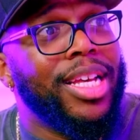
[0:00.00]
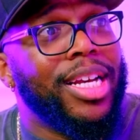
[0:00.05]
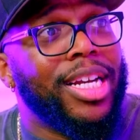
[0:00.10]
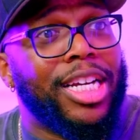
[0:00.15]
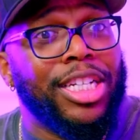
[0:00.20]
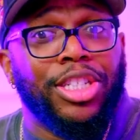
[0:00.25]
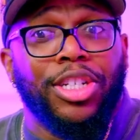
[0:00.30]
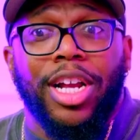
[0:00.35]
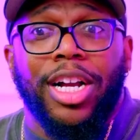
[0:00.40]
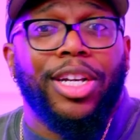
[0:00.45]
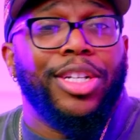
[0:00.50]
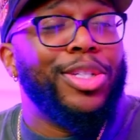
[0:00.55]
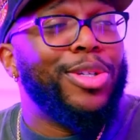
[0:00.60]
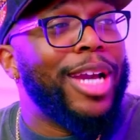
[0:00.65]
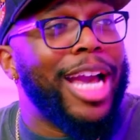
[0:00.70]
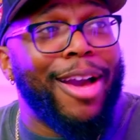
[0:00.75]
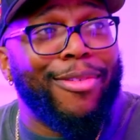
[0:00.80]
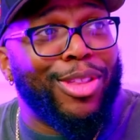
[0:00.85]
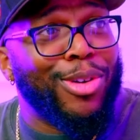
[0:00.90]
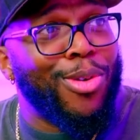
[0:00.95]
because you're not going to do
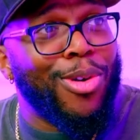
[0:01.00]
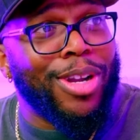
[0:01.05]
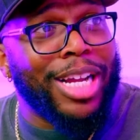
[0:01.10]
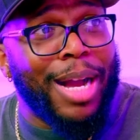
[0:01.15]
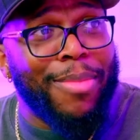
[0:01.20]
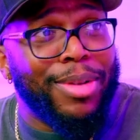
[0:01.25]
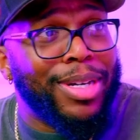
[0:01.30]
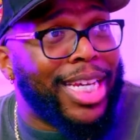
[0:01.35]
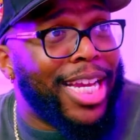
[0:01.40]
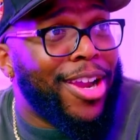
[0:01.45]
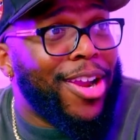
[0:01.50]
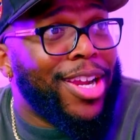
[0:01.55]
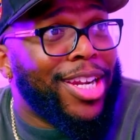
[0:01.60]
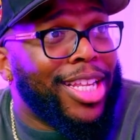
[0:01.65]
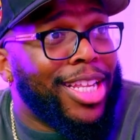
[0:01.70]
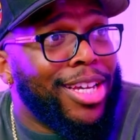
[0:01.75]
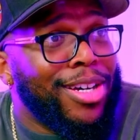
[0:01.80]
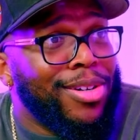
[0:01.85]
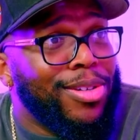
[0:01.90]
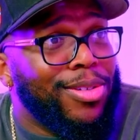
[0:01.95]
half the work. I'm going to carry
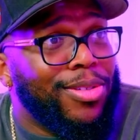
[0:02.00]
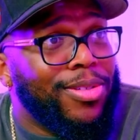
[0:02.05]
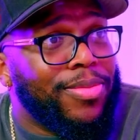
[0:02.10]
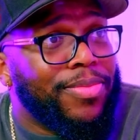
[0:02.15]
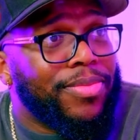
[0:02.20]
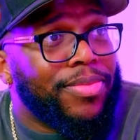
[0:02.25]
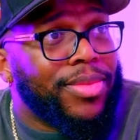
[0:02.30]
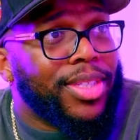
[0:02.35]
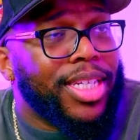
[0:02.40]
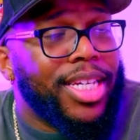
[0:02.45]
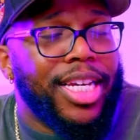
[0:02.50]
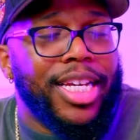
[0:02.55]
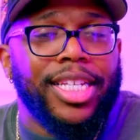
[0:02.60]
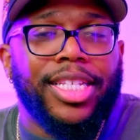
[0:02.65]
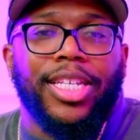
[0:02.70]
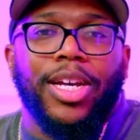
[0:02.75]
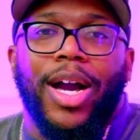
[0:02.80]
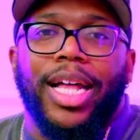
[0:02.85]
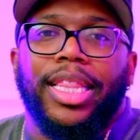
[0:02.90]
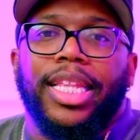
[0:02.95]
the load. And
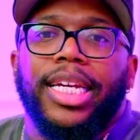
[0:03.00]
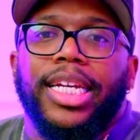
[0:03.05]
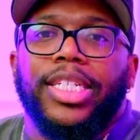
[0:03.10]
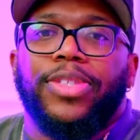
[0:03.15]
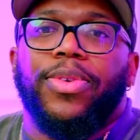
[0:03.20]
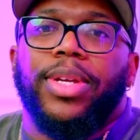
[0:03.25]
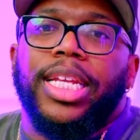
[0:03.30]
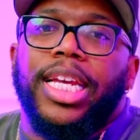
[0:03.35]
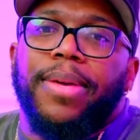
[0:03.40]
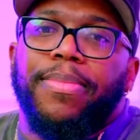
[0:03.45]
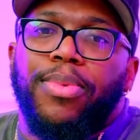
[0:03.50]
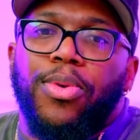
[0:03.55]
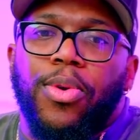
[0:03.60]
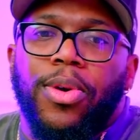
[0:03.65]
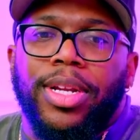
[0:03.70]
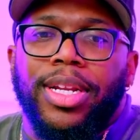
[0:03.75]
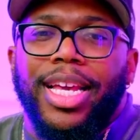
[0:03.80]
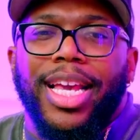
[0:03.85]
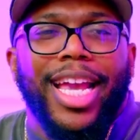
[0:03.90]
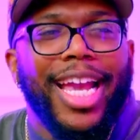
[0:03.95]
so I think it's really
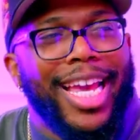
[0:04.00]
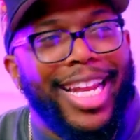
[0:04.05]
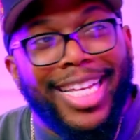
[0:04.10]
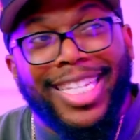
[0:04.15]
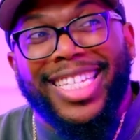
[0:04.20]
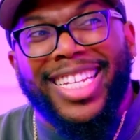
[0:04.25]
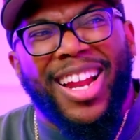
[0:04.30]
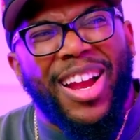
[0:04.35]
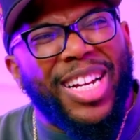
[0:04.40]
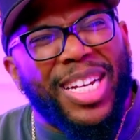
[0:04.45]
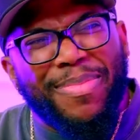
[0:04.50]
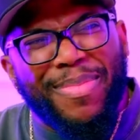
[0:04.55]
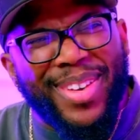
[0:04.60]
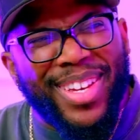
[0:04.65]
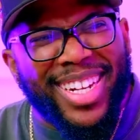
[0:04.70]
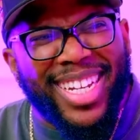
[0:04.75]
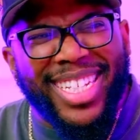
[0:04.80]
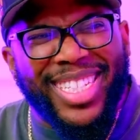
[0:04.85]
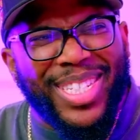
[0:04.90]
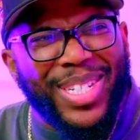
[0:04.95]
important. And it's in our
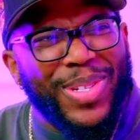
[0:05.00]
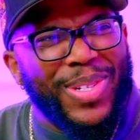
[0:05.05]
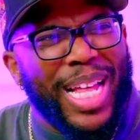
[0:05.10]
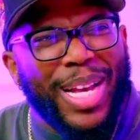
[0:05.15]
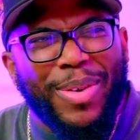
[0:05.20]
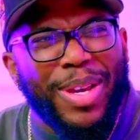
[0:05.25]
community too. Like